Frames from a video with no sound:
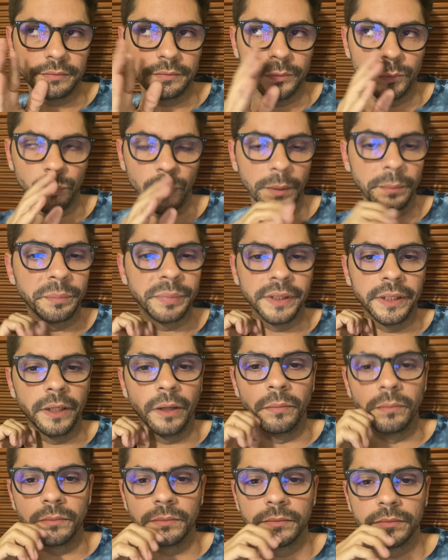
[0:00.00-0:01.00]
1
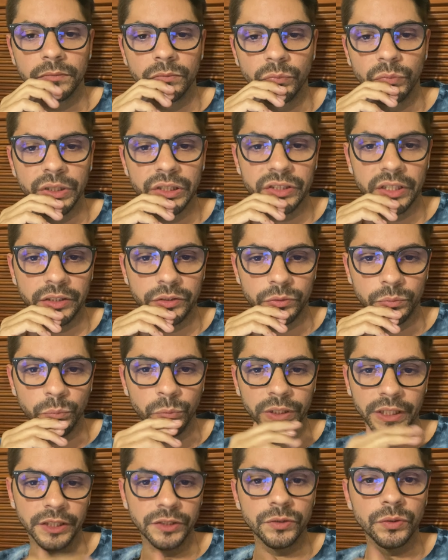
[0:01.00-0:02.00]
p.m., which
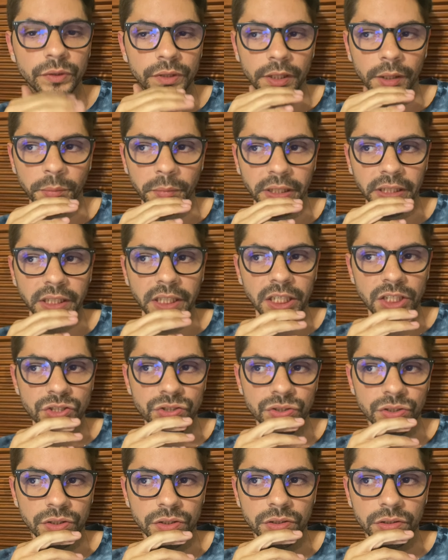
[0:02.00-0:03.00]
when I took that
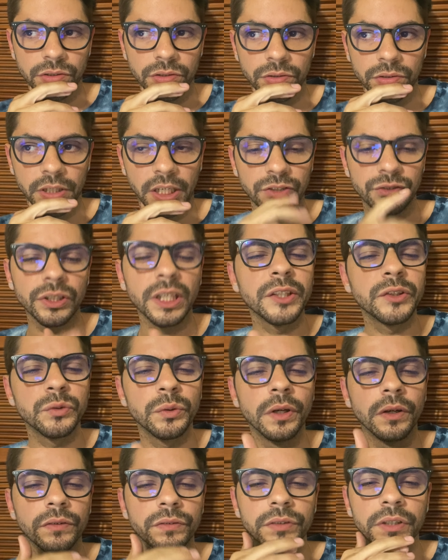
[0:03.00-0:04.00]
medication, actually at
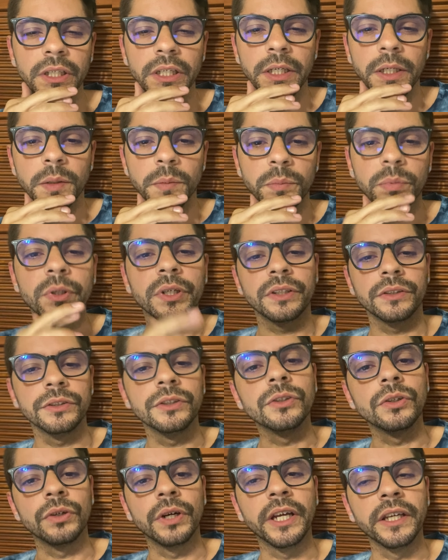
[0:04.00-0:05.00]
12. But I
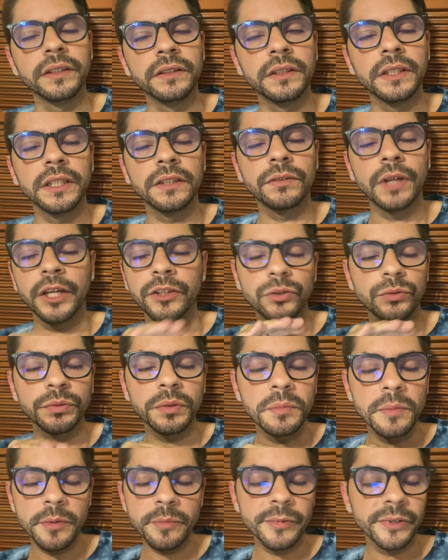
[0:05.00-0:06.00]
don't
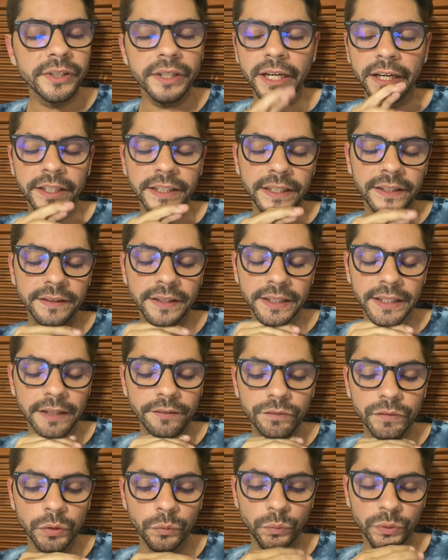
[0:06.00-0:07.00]
remember anything
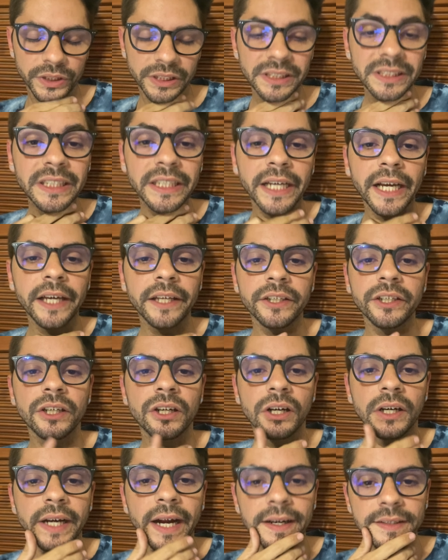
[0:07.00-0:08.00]
after one. And I had a
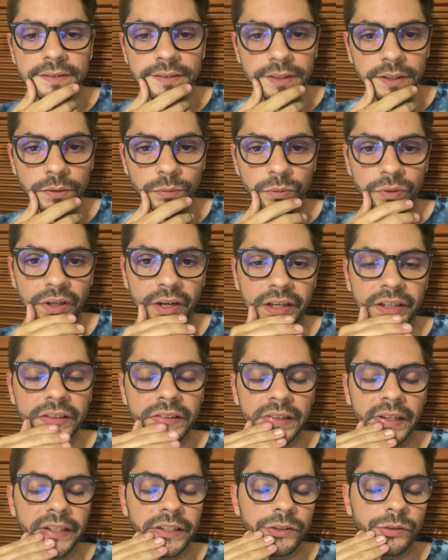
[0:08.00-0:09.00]
car accident where I
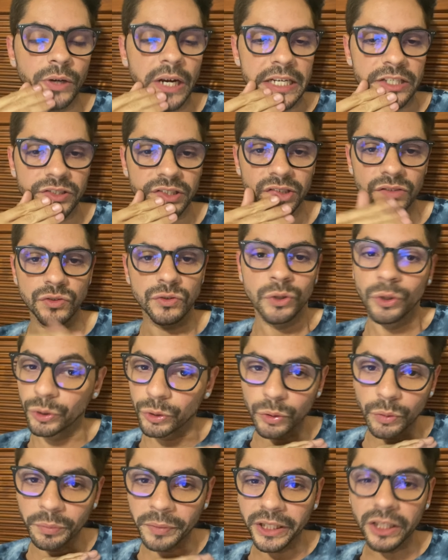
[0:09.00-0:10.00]
like crashed and
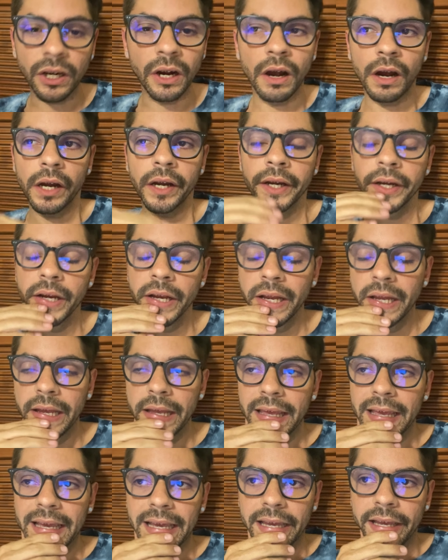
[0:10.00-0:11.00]
totaled my car,
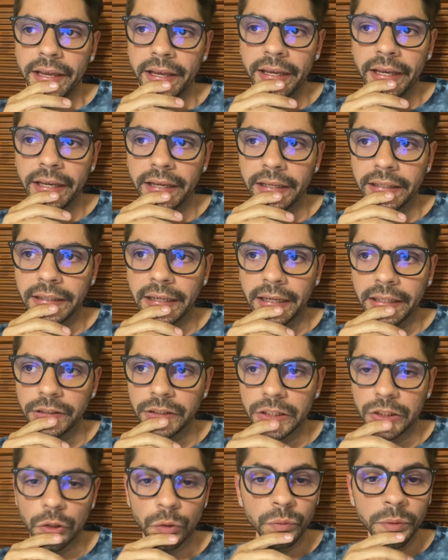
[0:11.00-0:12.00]
and I
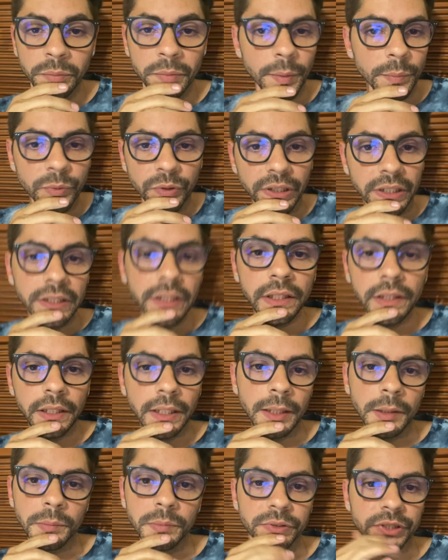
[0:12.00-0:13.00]
don't remember
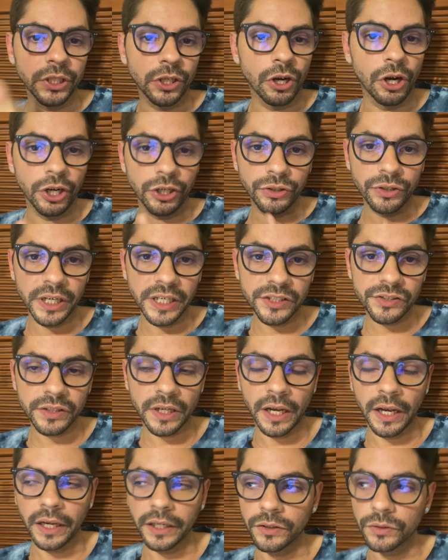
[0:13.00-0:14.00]
anything about the car crash.
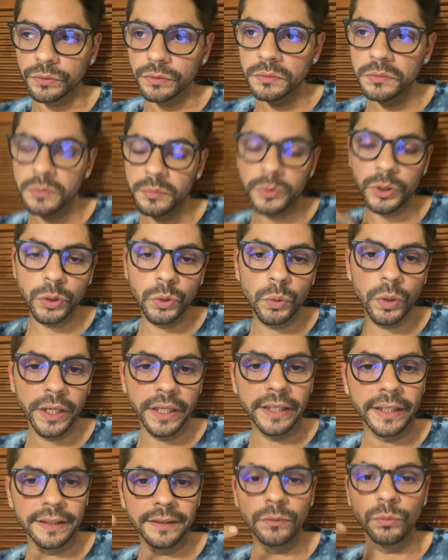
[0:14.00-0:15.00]
I don't remember who
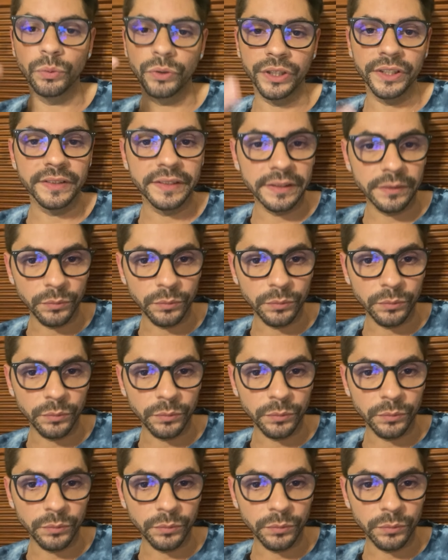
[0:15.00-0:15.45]
I hit, where